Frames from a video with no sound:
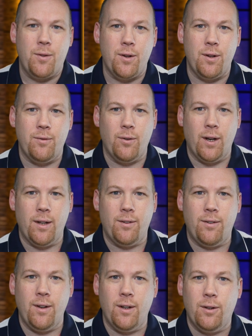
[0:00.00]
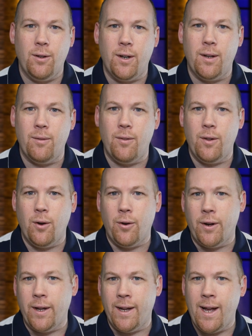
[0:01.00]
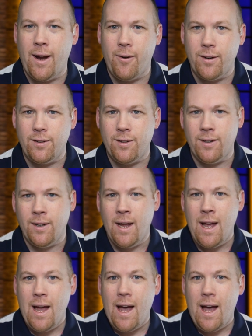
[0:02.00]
that you've released, including the Honor, Harrington,